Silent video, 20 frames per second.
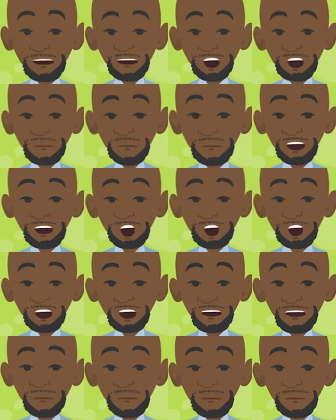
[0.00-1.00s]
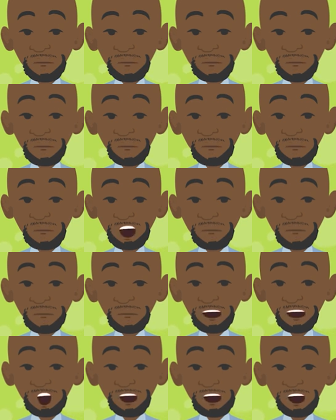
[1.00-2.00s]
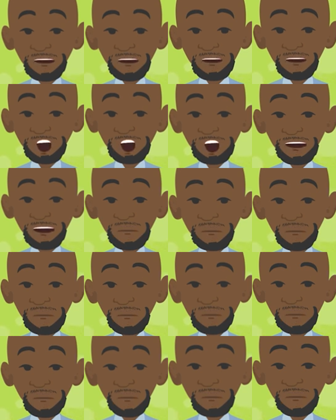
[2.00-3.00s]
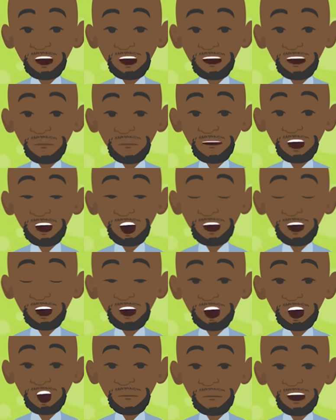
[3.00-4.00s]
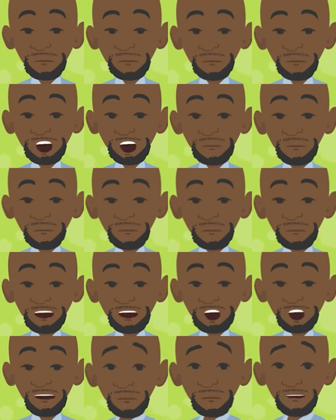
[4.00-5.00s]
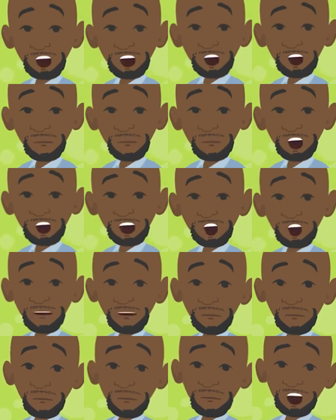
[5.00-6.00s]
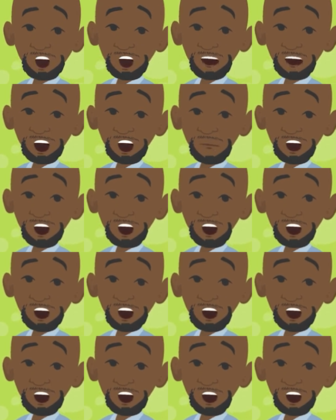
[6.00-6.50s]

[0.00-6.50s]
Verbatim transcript: You can check your rate, which will not affect your credit score here with